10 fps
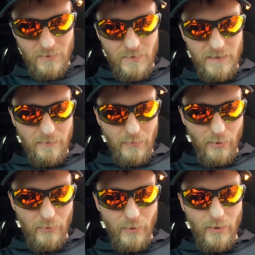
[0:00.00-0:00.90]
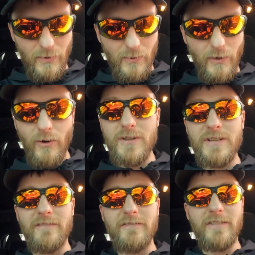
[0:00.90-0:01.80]
using promo code
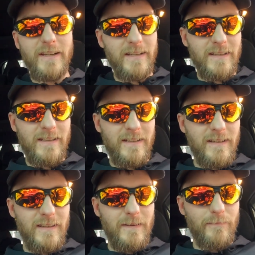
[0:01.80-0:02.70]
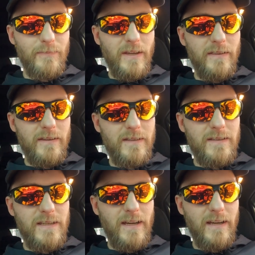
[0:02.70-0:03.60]
Arctic Vette. And
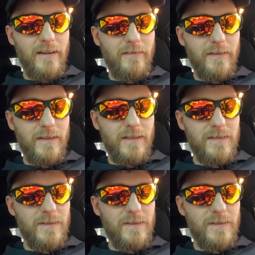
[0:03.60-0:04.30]
these have a